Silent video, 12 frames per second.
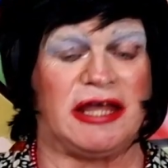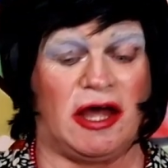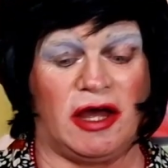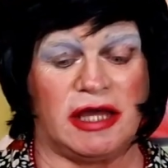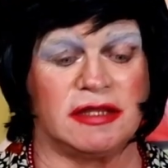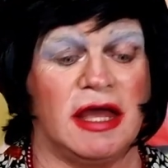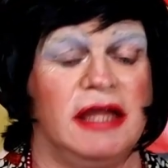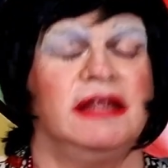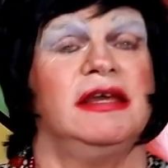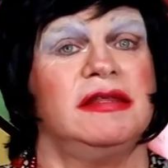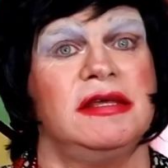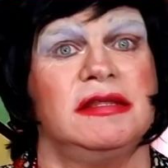guys,
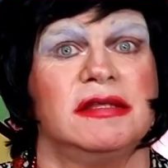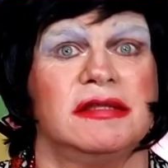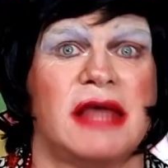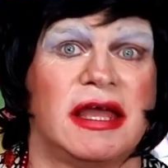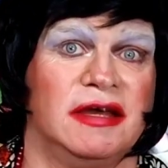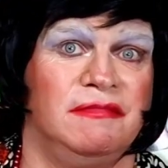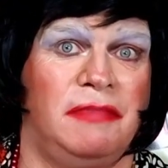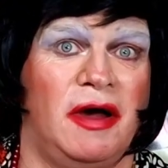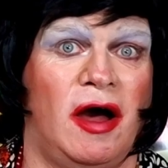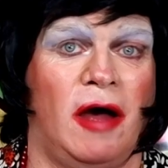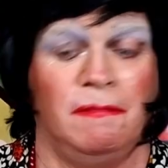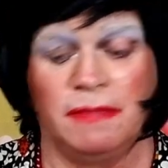this is the second
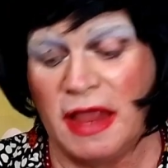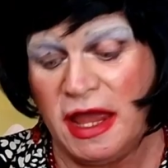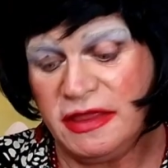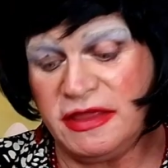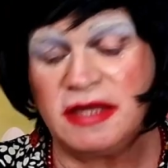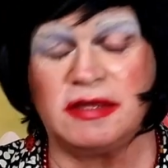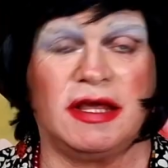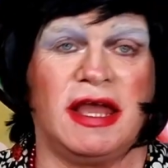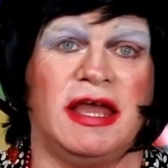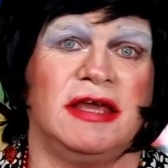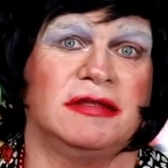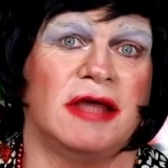part. This
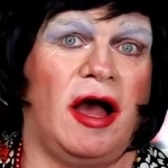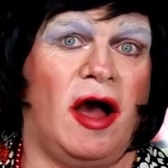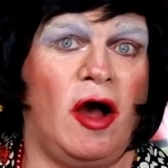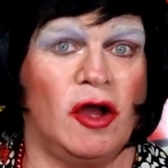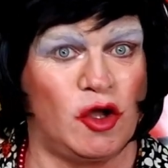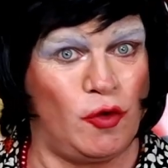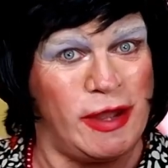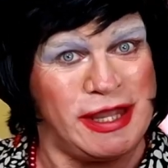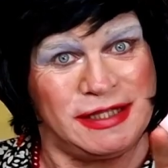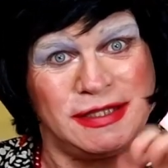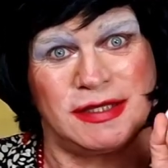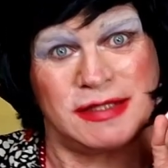is our
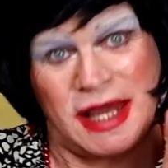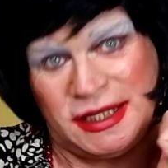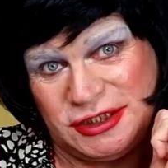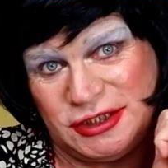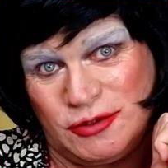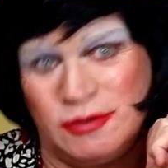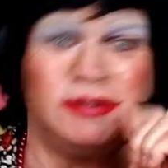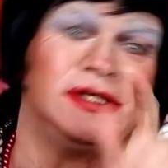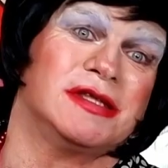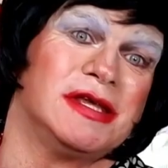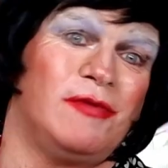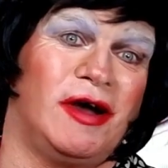quintessential, do you
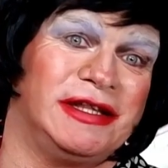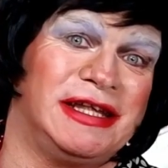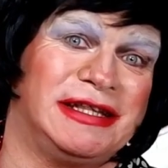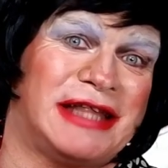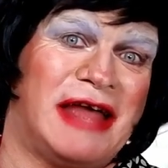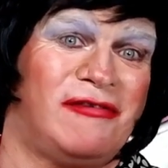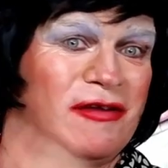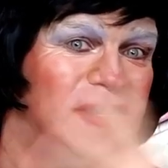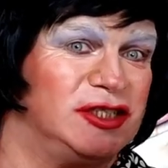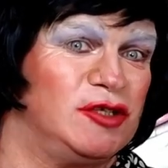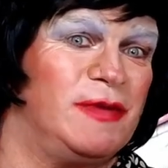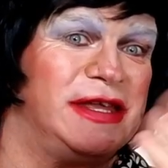see what I did there? And it
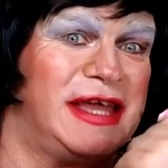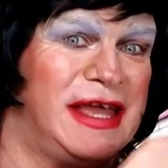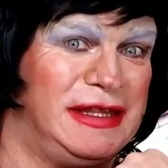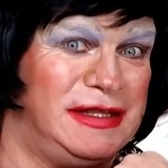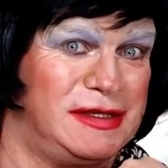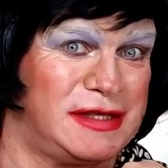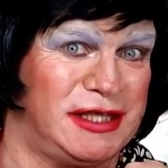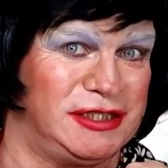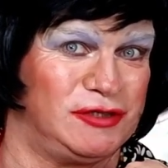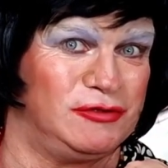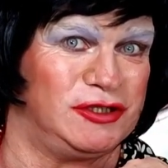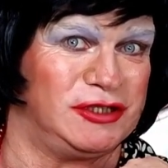should be
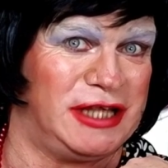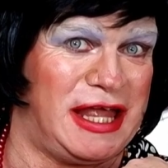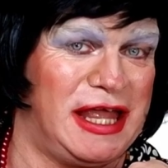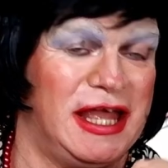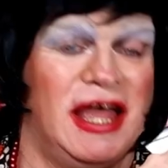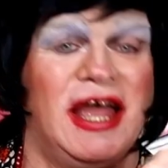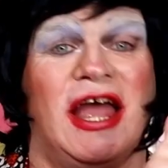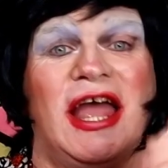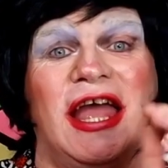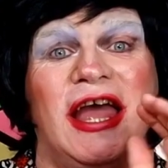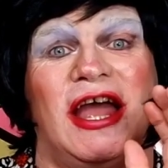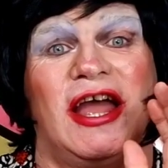quintessential, shouldn't it?
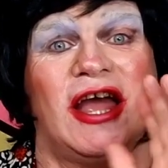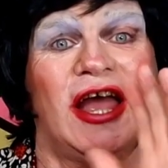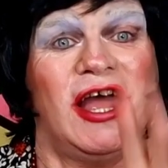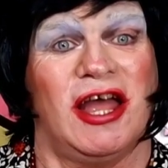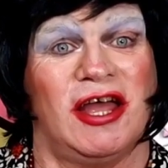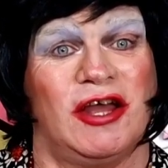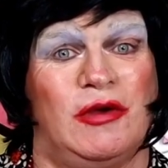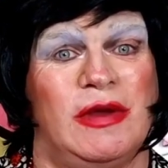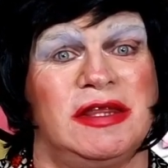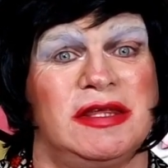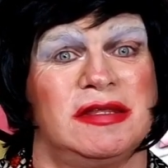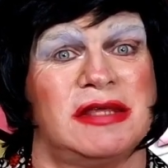
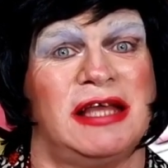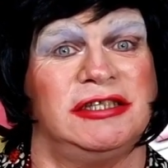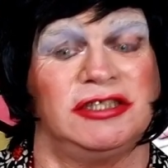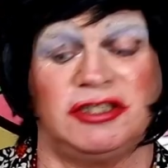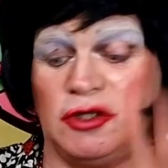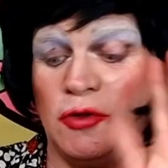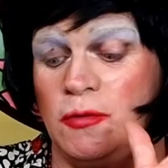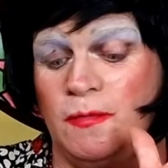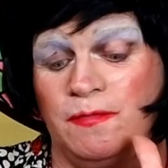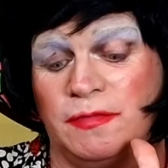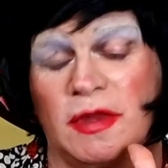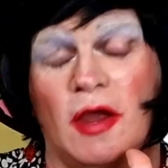Quintessential
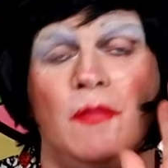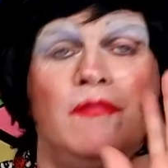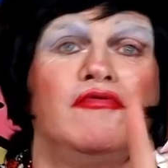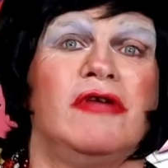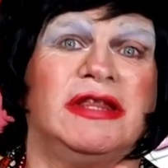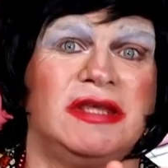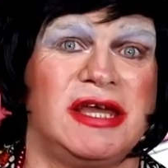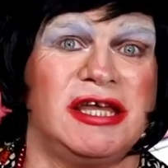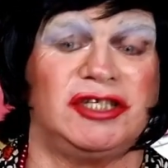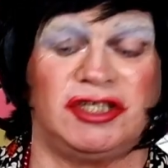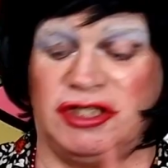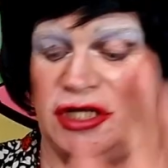
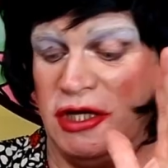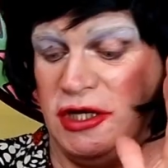British